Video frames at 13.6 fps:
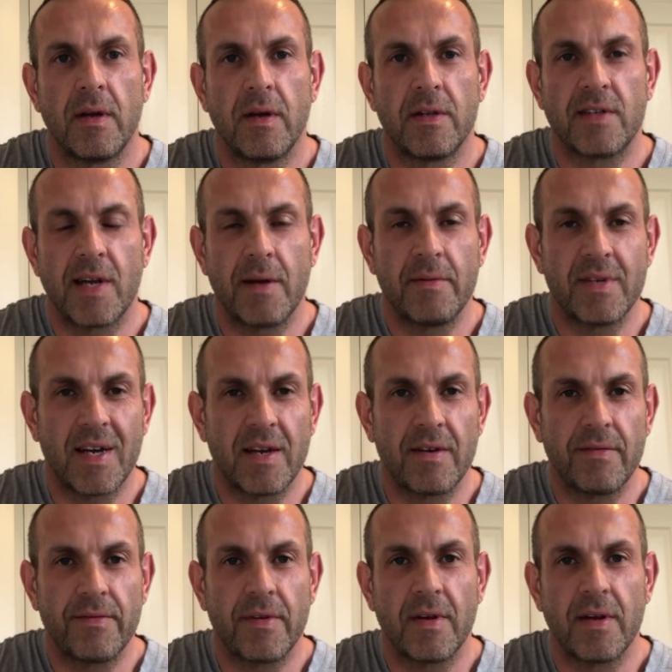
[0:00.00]
It's time to
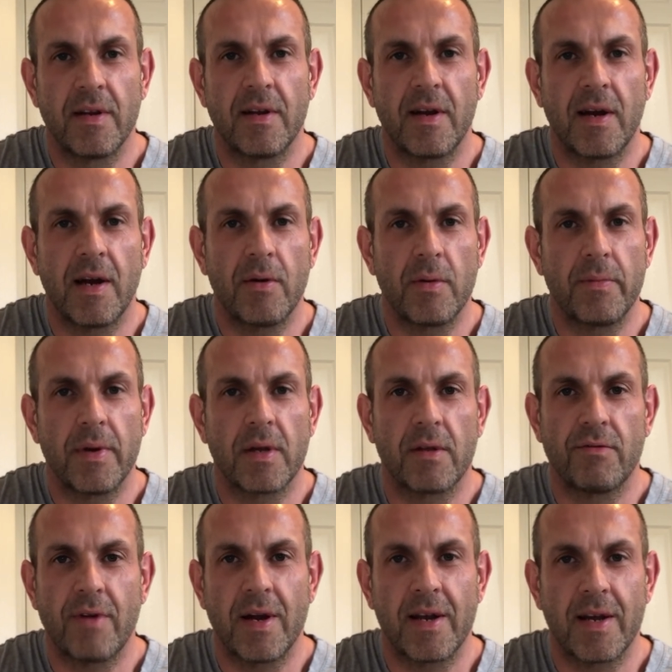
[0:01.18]
dive into how to pick the
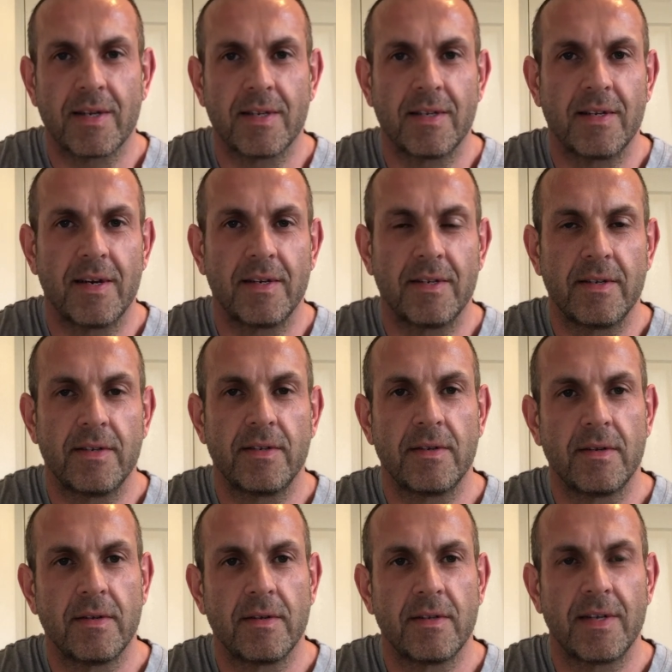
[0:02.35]
right exercises,
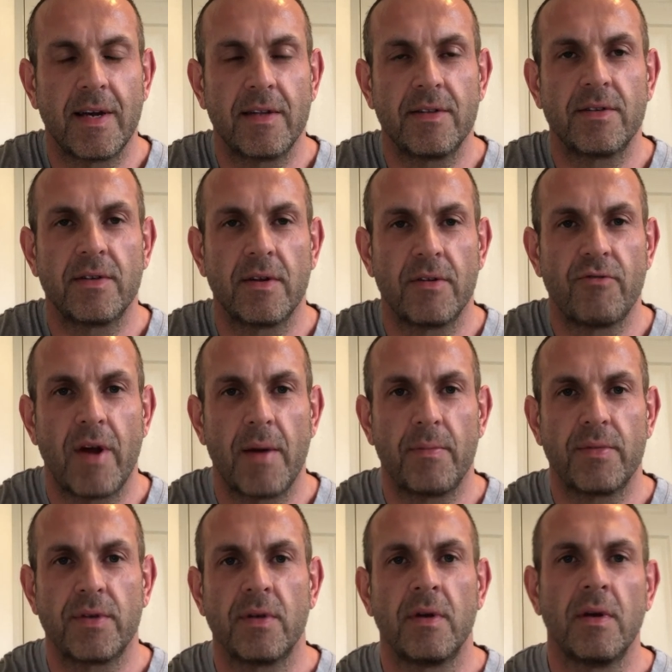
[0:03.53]
sets and
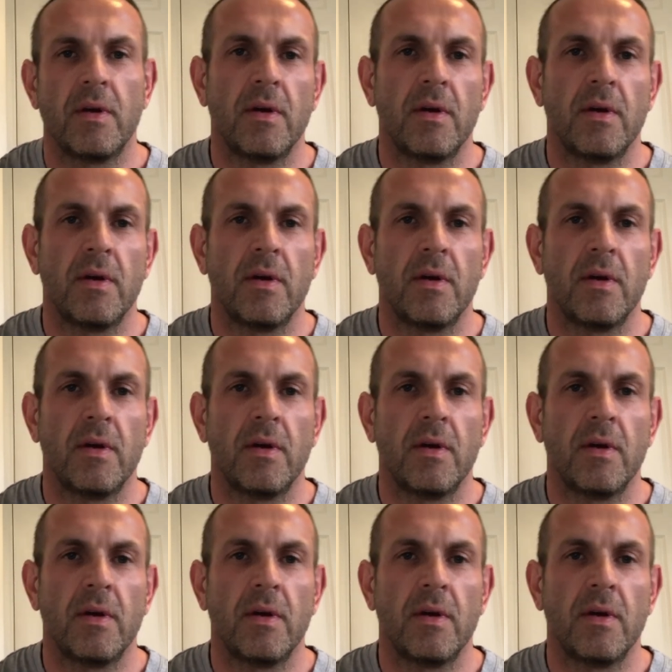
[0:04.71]
reps